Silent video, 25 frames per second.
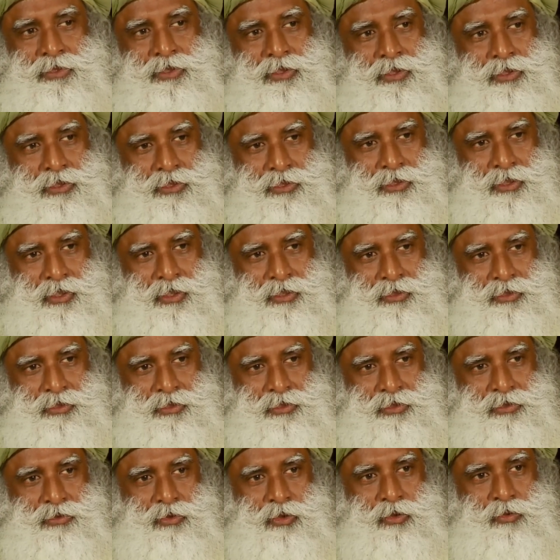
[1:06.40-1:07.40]

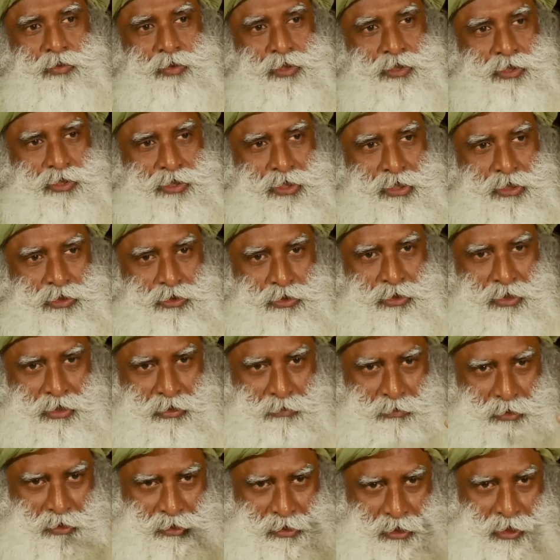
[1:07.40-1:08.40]
Intellect is always trying to
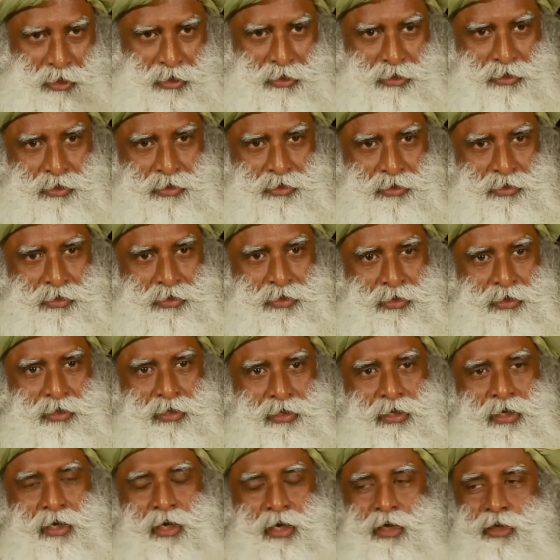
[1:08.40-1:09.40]
imitate
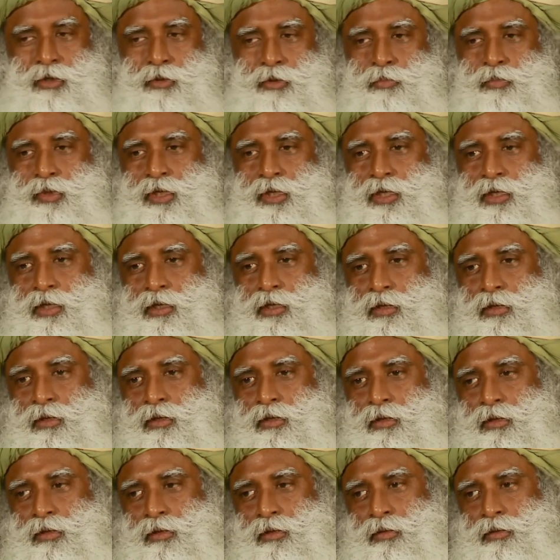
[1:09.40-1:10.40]
and be
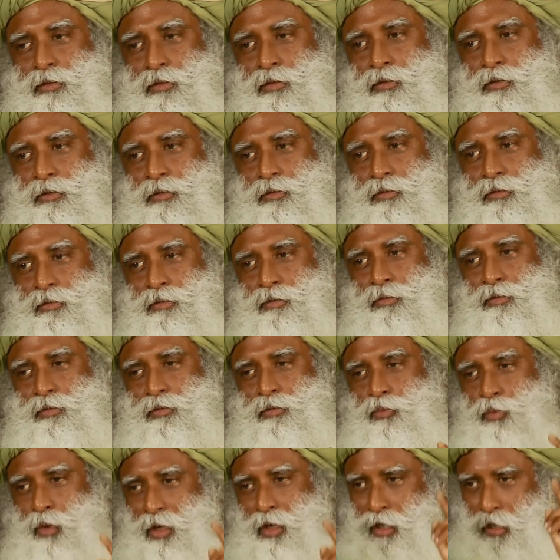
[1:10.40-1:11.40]

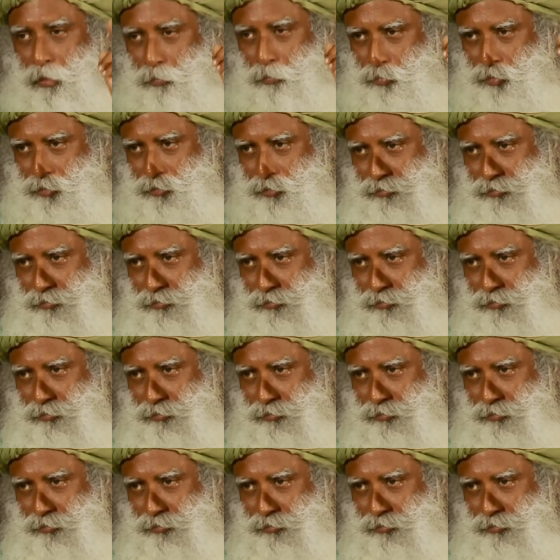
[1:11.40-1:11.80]
one-up.